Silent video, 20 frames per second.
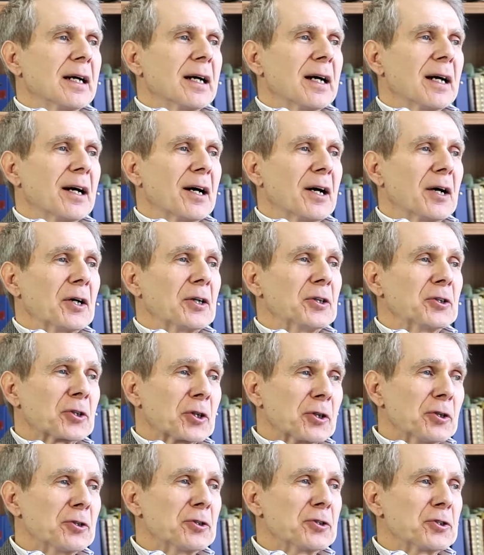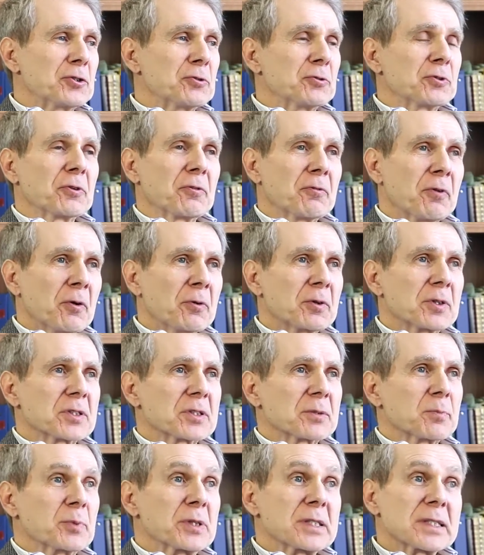uh, encourage you to
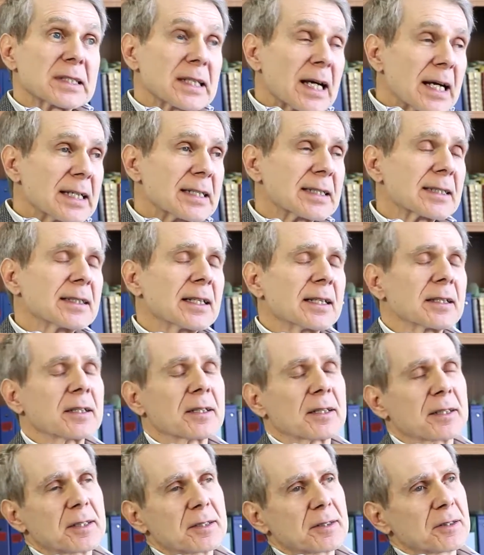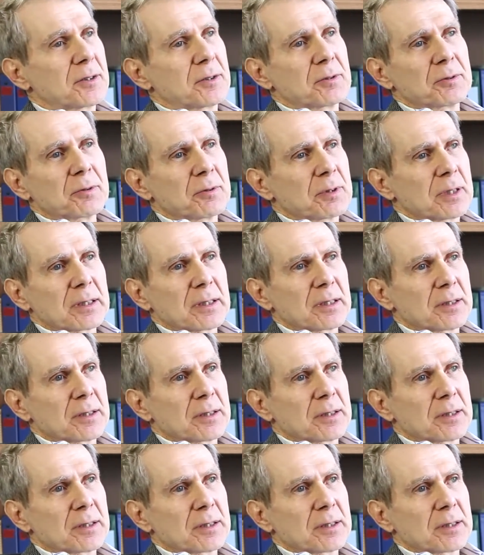focus precisely on the things that you do not